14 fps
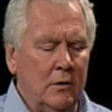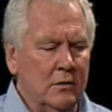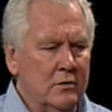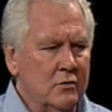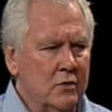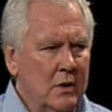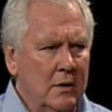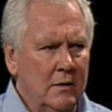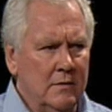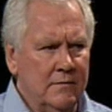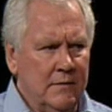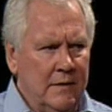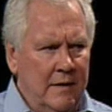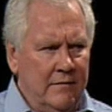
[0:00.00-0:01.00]
control
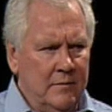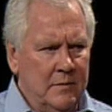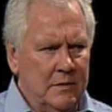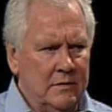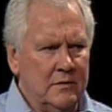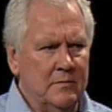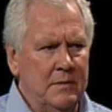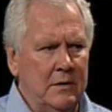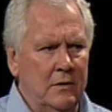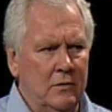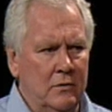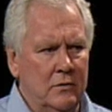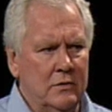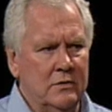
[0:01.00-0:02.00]
of governments
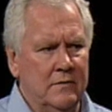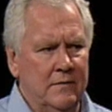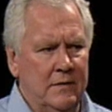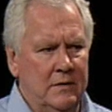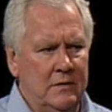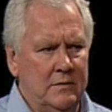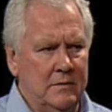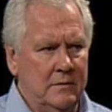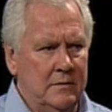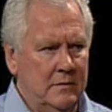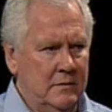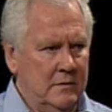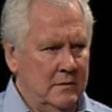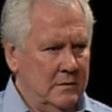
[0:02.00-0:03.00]
because of these
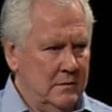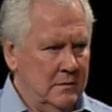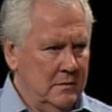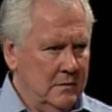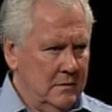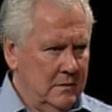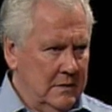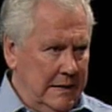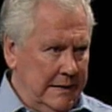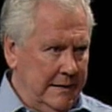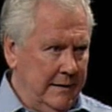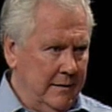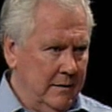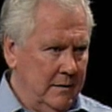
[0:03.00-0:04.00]

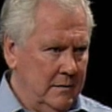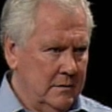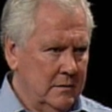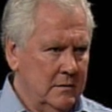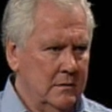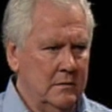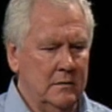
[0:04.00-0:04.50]
dark entities